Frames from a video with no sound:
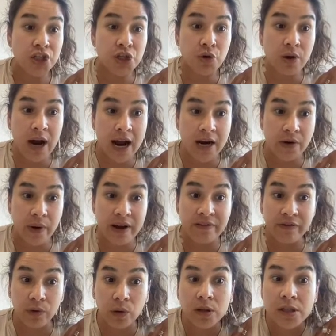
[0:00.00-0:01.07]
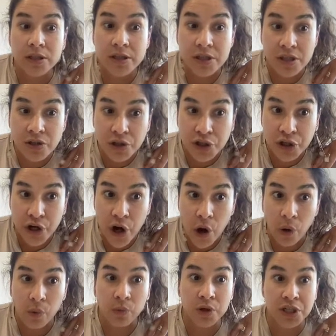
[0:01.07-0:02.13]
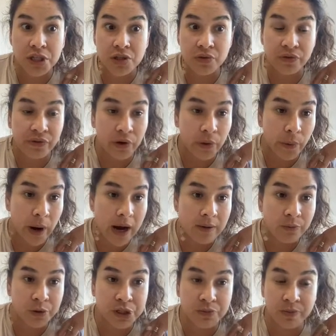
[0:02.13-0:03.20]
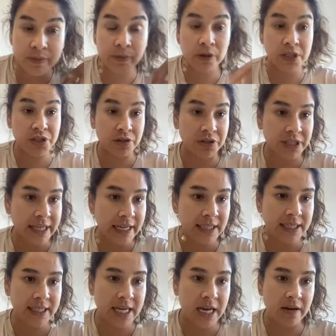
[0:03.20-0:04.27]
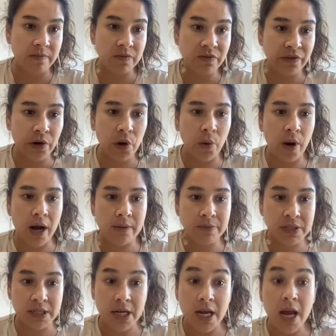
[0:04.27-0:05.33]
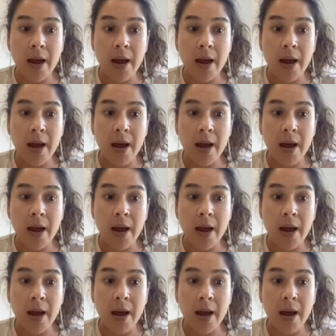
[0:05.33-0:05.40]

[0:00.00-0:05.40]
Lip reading: You can create folders so you know which to follow up, which people is your sales team, follow-ups,